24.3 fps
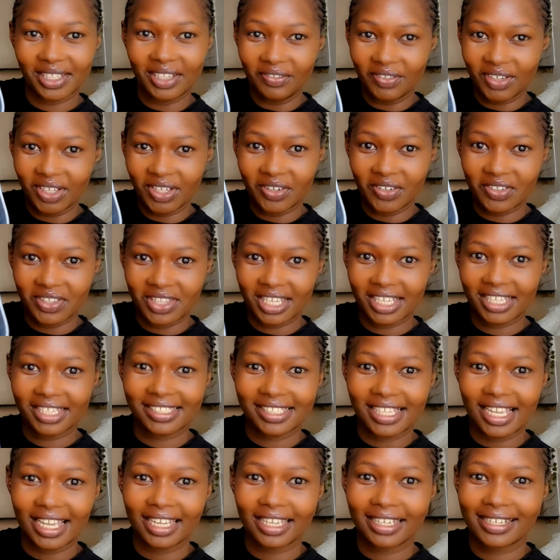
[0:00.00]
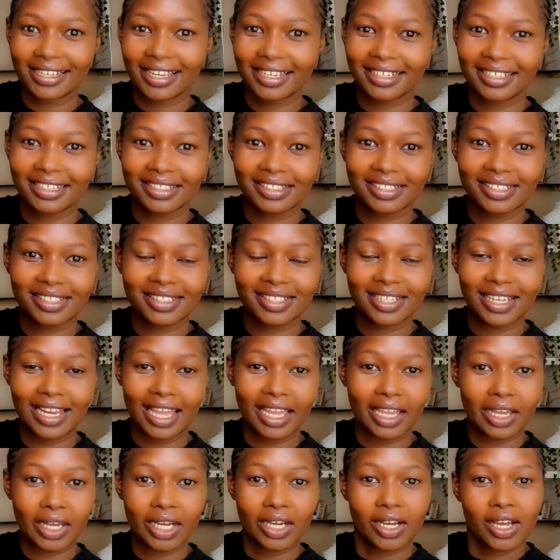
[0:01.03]
even on the inside, and it's
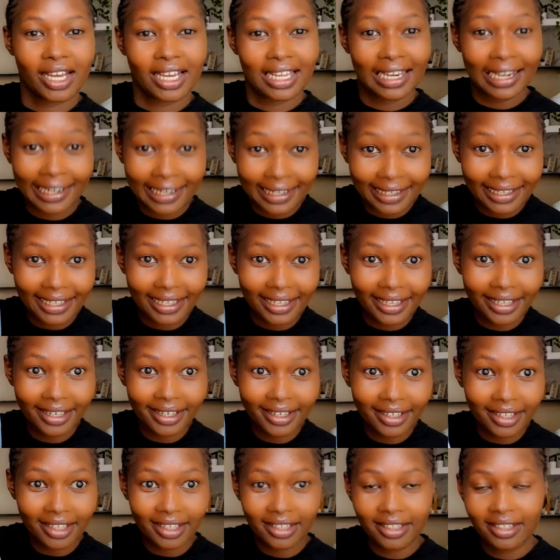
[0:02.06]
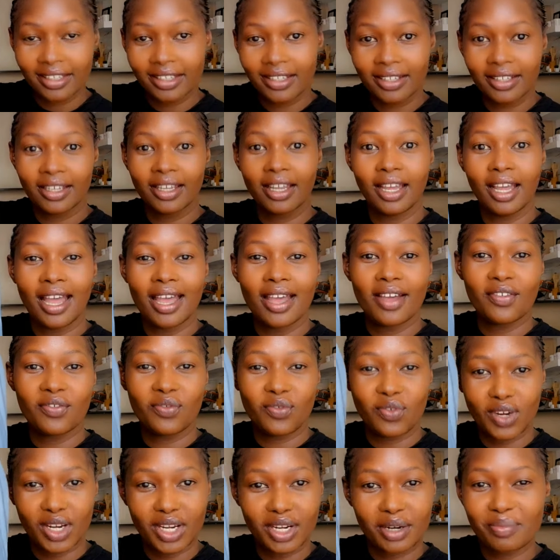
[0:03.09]
like clean,
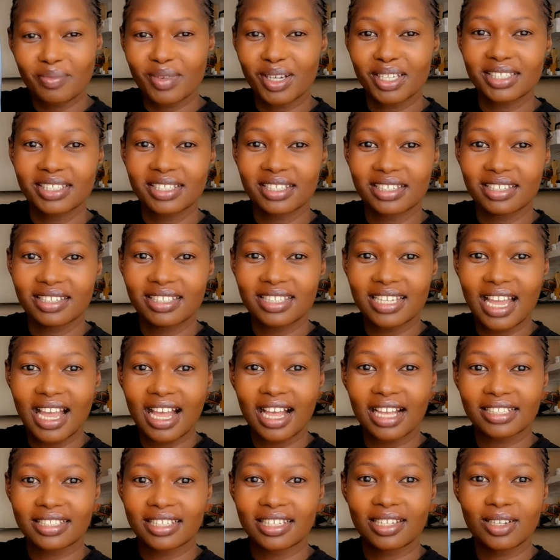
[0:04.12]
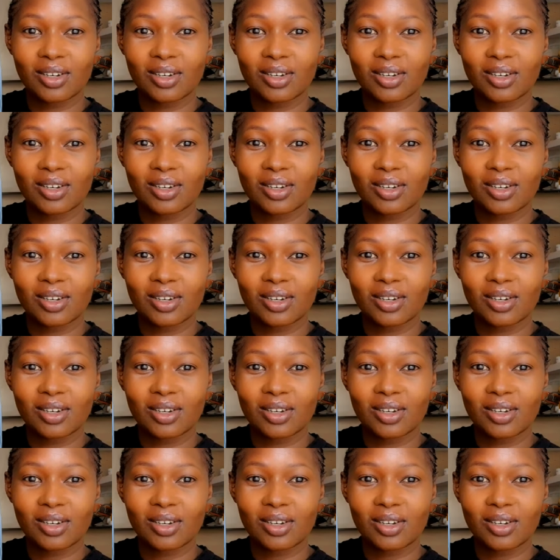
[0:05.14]
very much intact.